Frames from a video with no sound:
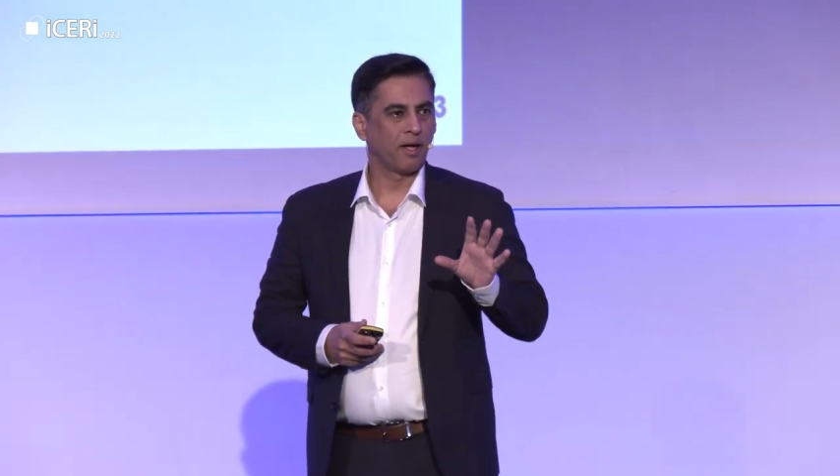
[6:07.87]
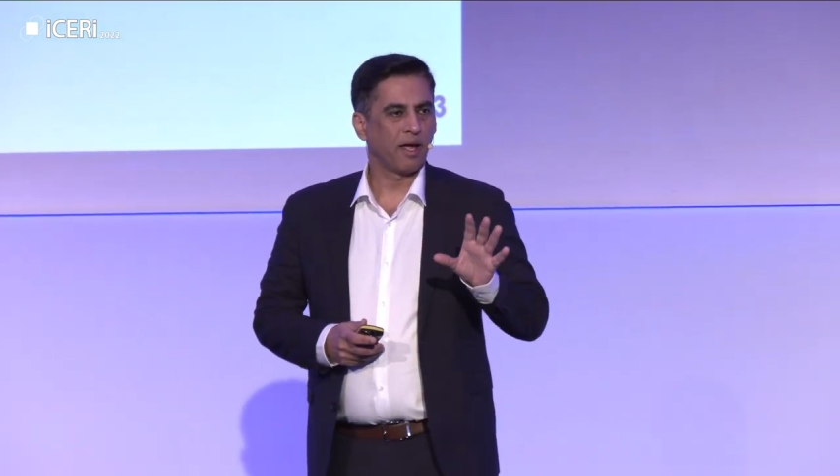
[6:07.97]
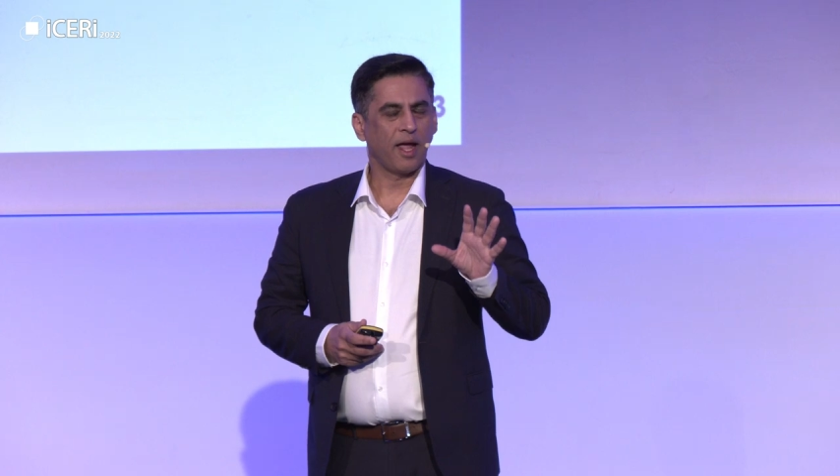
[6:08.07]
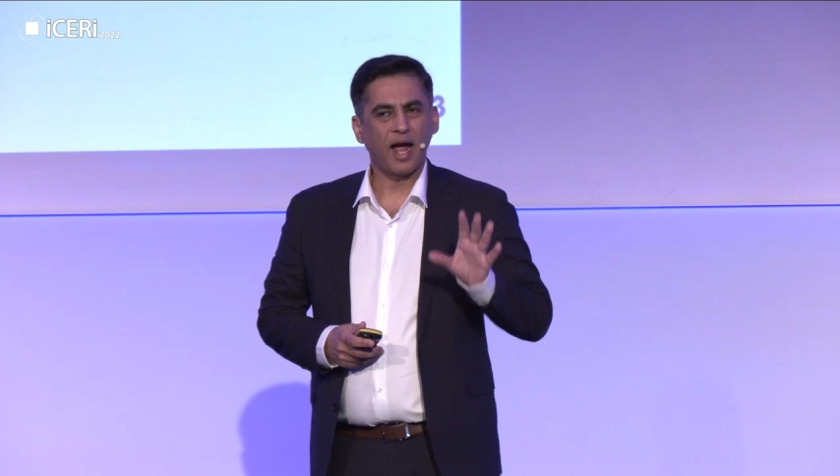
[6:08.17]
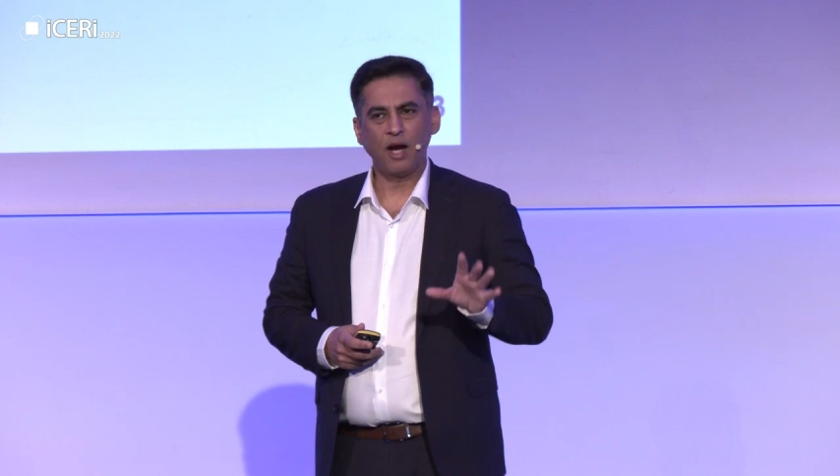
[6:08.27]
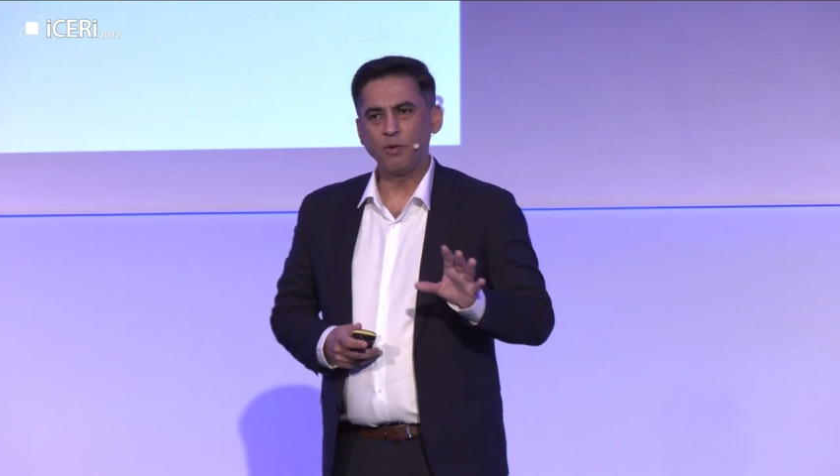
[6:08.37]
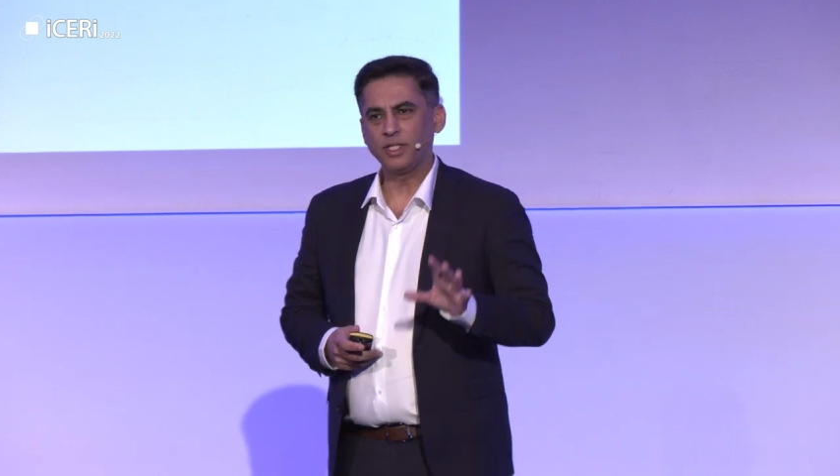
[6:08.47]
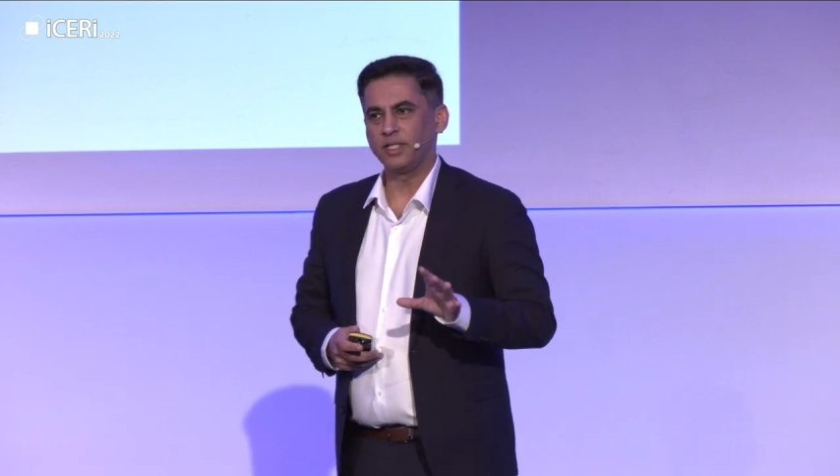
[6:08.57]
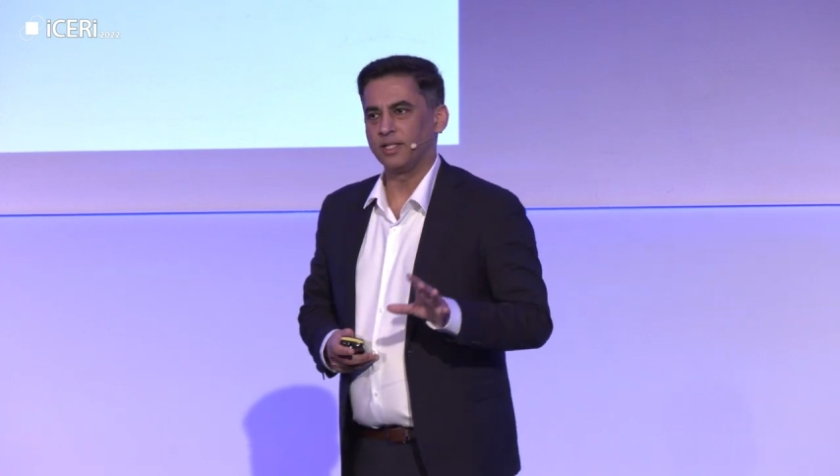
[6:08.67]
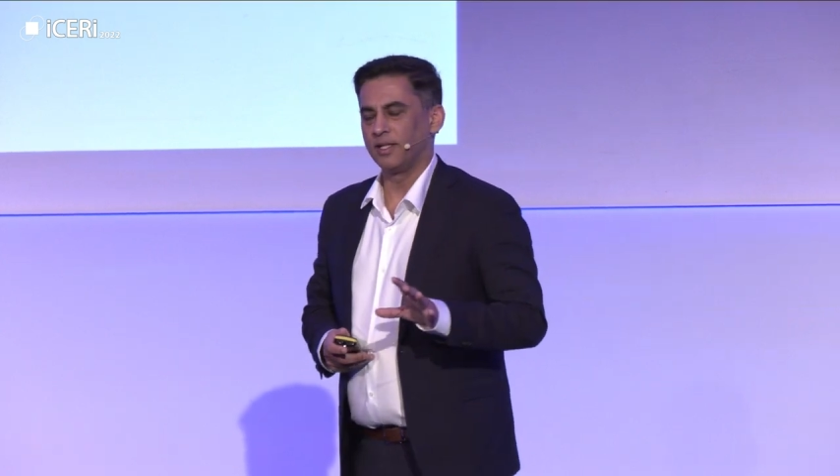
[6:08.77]
How
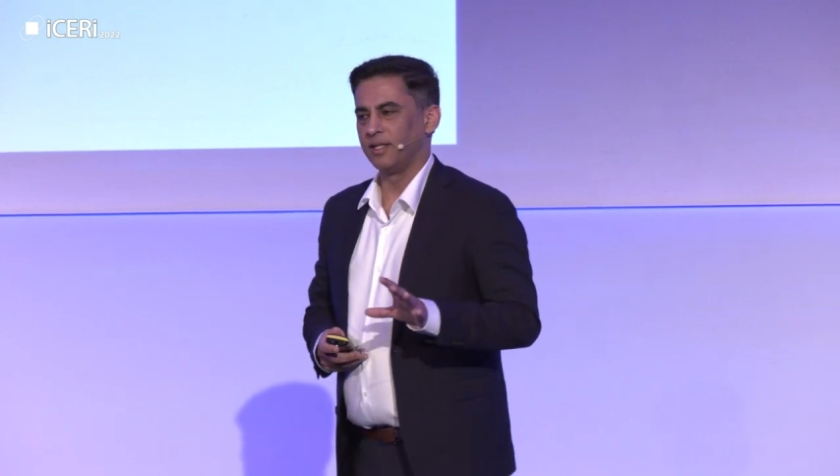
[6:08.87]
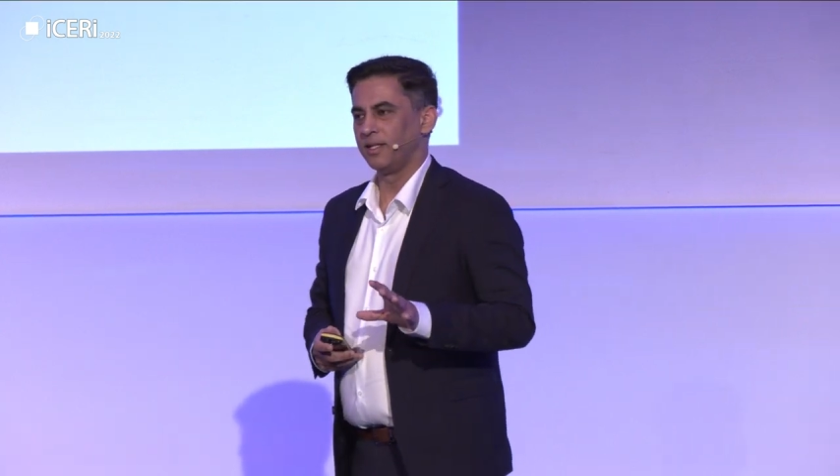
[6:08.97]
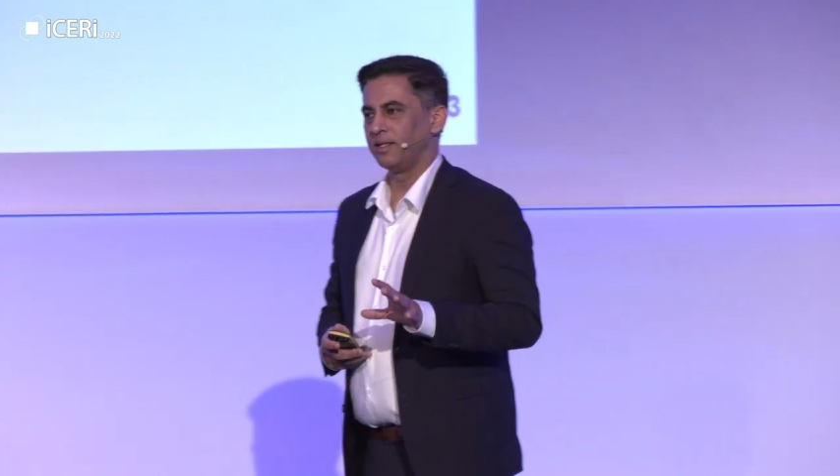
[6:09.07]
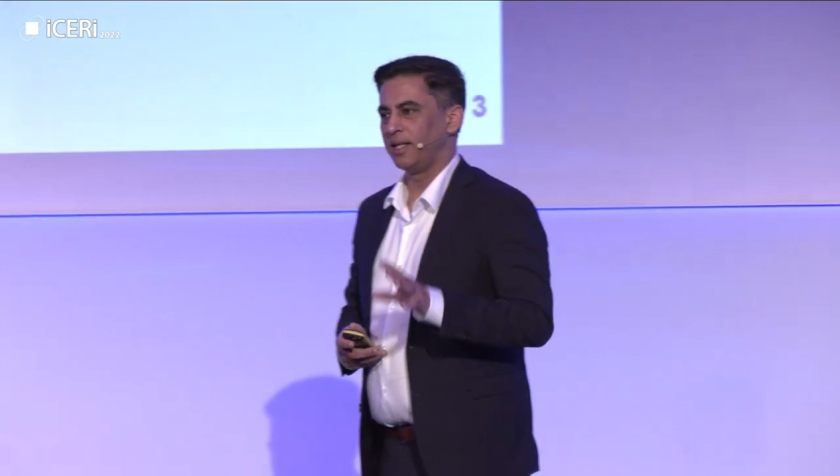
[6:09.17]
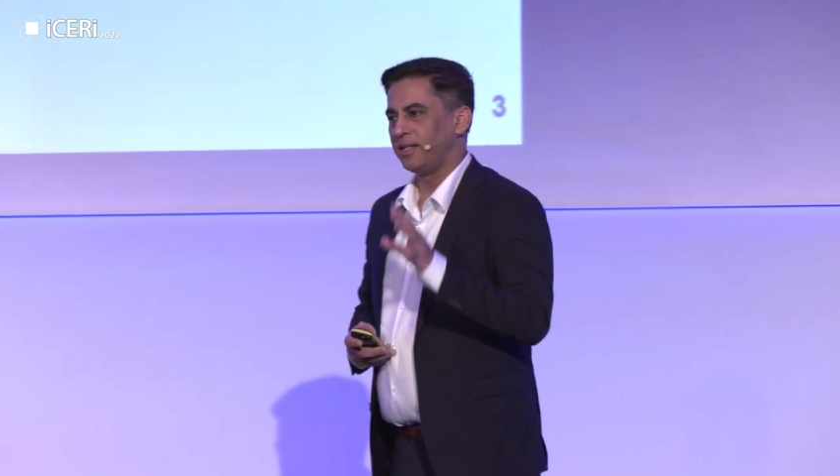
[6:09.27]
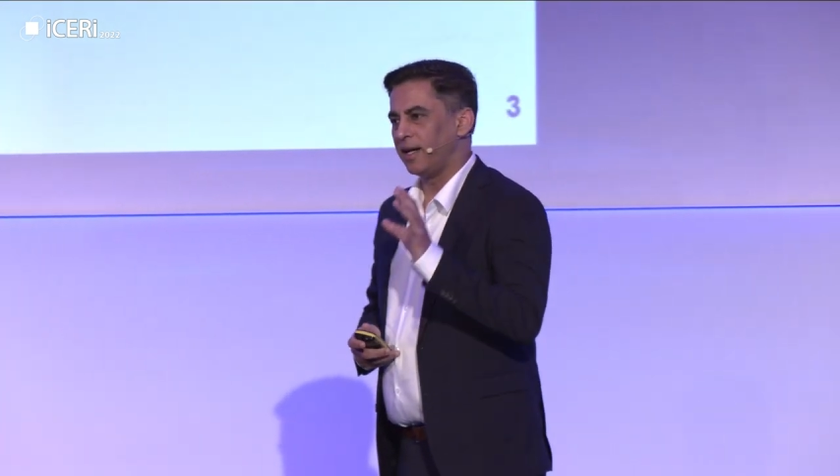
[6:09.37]
is it that their